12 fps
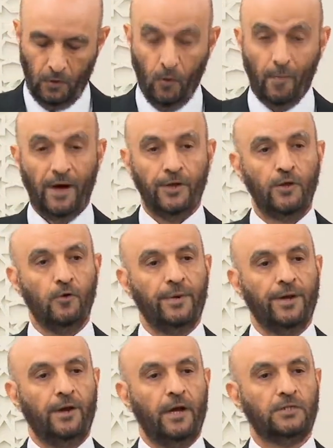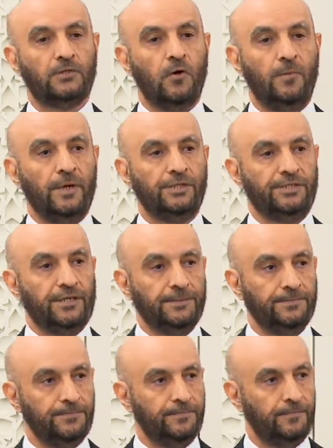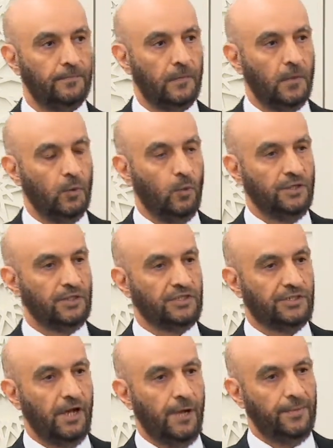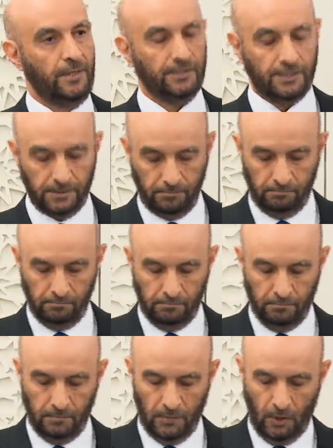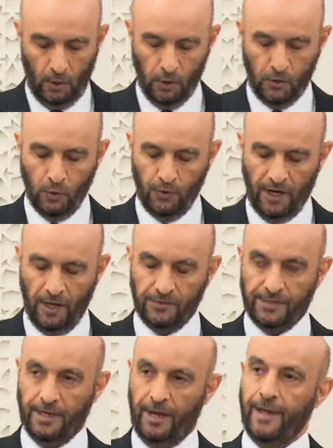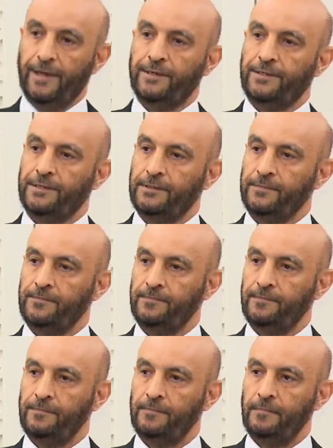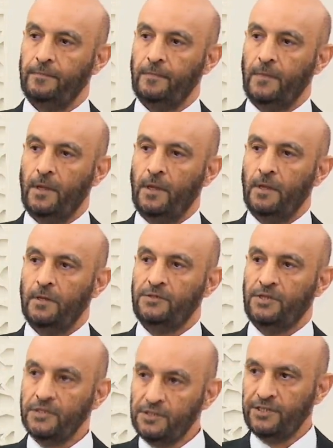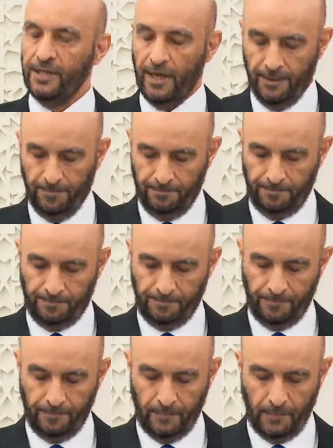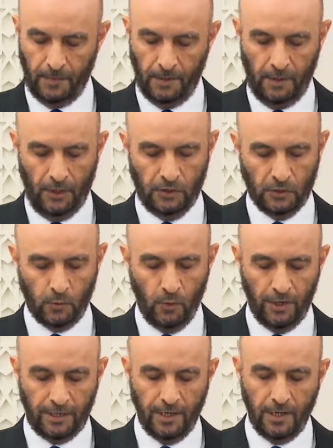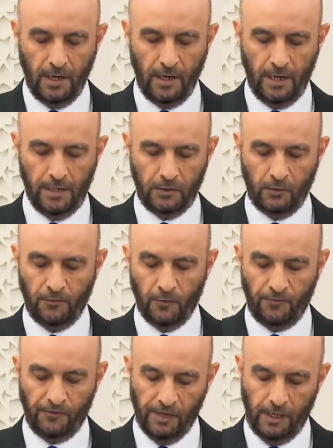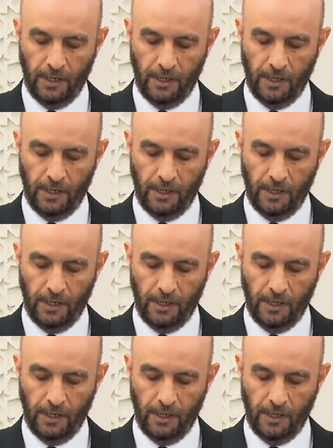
Oman Human Rights Commission was established in 2008. Since then, it is working hard to fulfill